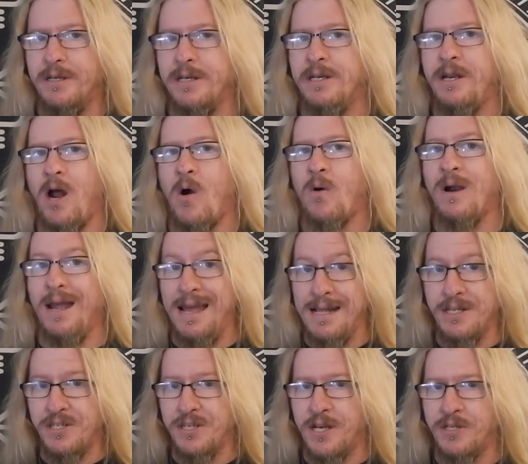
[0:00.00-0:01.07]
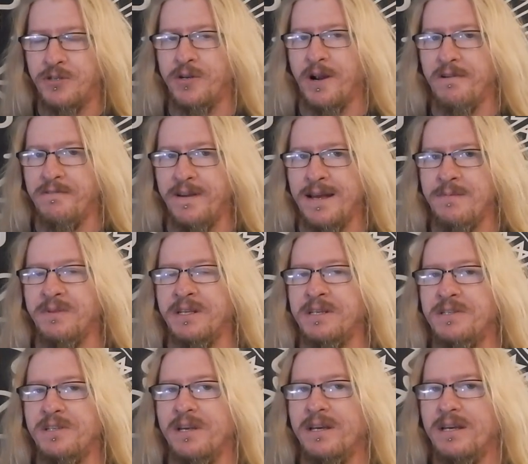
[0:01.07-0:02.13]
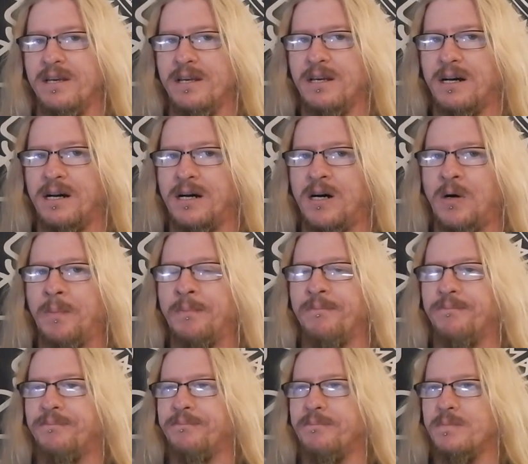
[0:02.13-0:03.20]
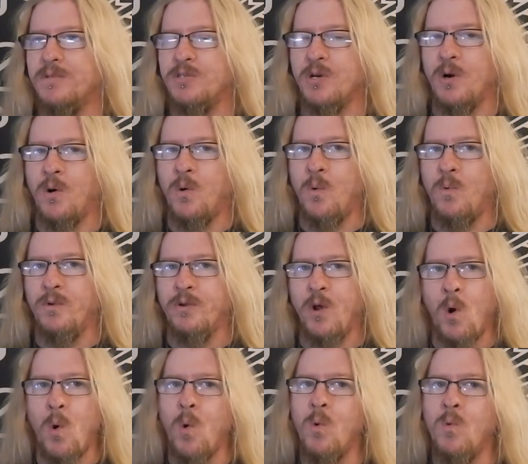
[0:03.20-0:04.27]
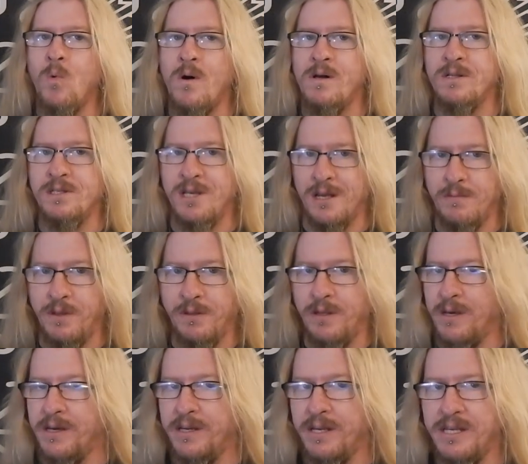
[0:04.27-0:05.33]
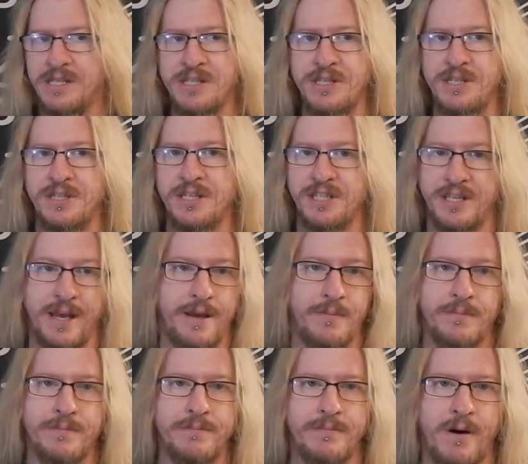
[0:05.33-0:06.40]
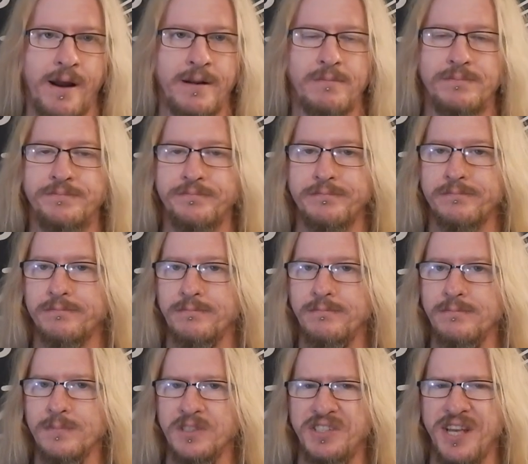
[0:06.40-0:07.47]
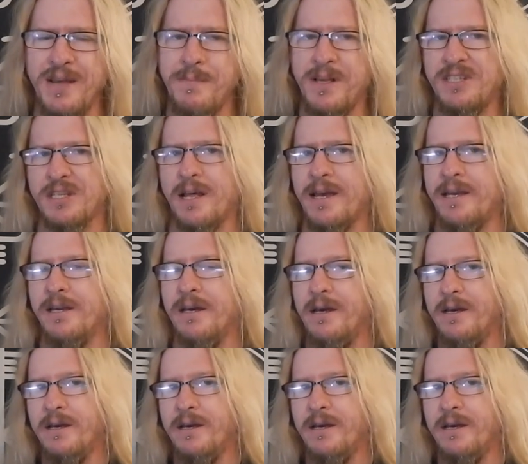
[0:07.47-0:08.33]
and our ancestry, our families. Um, so no one's Hamingja is the same, right? Same as like